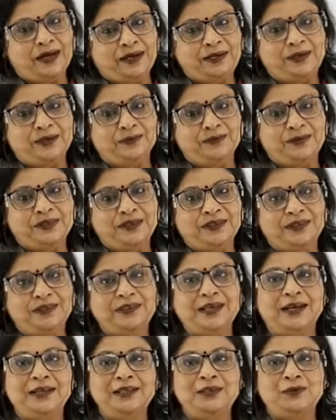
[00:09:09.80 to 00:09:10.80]
items.
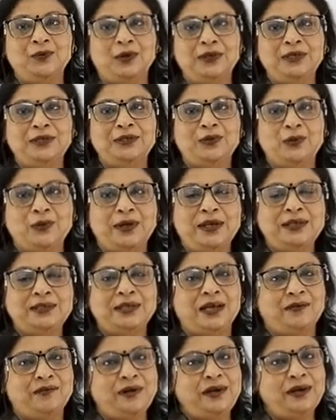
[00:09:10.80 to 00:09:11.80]
That is what is known
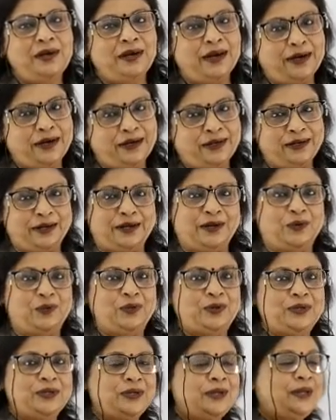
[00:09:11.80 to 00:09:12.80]
as our current
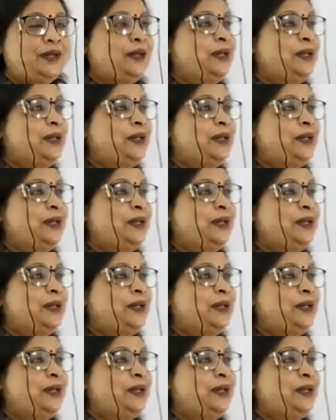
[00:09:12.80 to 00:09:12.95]
account.